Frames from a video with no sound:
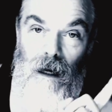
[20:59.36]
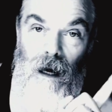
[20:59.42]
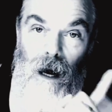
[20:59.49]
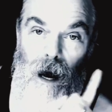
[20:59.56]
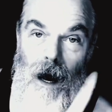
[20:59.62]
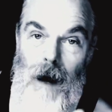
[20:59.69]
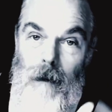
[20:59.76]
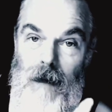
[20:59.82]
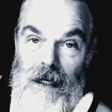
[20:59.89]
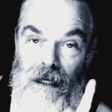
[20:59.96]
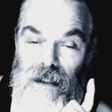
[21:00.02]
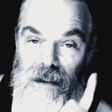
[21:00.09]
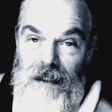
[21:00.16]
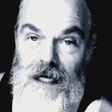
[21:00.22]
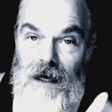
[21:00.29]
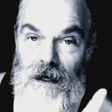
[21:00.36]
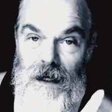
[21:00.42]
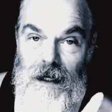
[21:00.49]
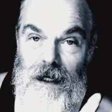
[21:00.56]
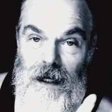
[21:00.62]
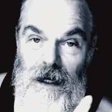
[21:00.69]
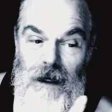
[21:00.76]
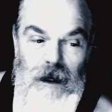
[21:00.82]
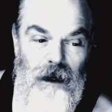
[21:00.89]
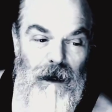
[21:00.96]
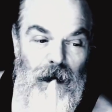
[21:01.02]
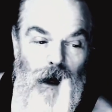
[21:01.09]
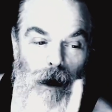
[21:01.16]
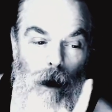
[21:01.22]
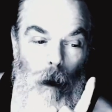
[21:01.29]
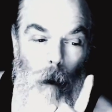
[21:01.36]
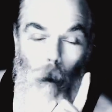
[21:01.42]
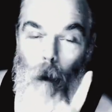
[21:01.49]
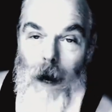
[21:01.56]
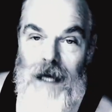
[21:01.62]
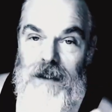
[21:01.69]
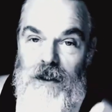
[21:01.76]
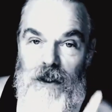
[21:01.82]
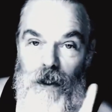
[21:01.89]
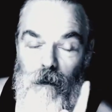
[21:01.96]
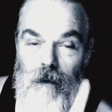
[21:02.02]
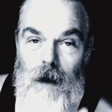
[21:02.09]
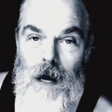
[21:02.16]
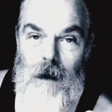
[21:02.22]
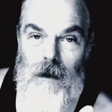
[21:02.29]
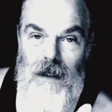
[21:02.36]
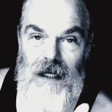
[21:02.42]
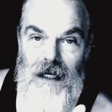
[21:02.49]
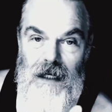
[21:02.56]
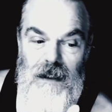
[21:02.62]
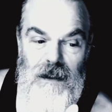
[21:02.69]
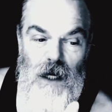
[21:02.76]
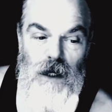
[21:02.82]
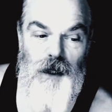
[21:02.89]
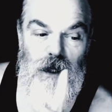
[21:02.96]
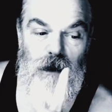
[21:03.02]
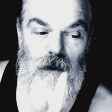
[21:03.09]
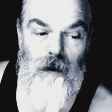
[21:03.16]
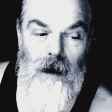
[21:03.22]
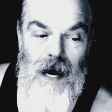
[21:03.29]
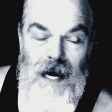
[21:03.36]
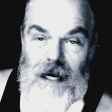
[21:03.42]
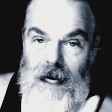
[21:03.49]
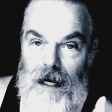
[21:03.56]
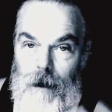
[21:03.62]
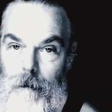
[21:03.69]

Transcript: I'm going to tell you what your role is. Are you ready?